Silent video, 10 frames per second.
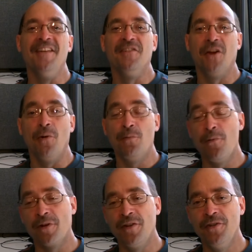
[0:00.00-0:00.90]
So
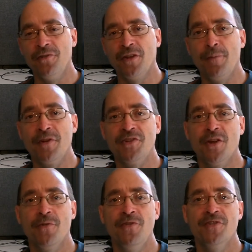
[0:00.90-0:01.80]
what we're going to do is I'm going to
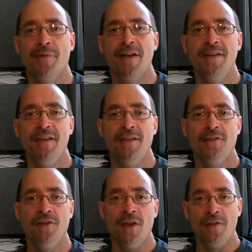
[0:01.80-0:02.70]
share with you some
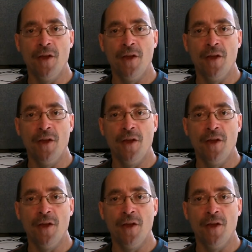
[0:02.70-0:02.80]
ideas